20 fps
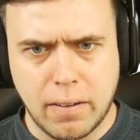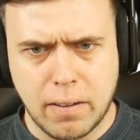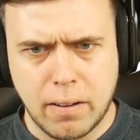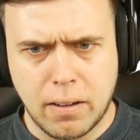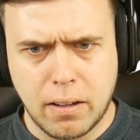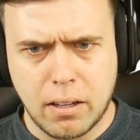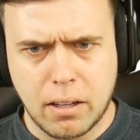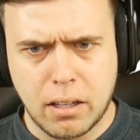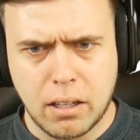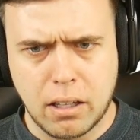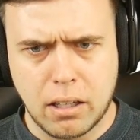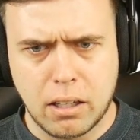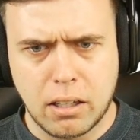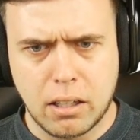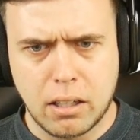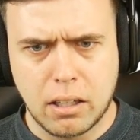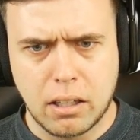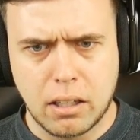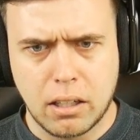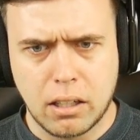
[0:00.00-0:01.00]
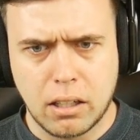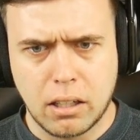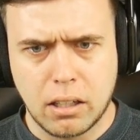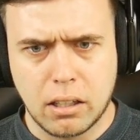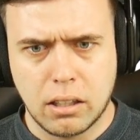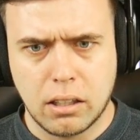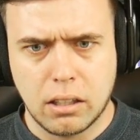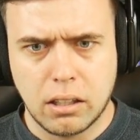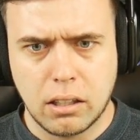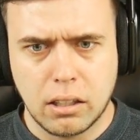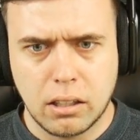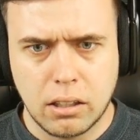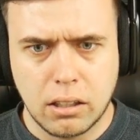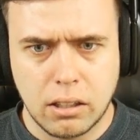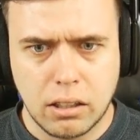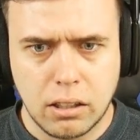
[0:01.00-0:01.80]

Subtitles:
Nobody speaks.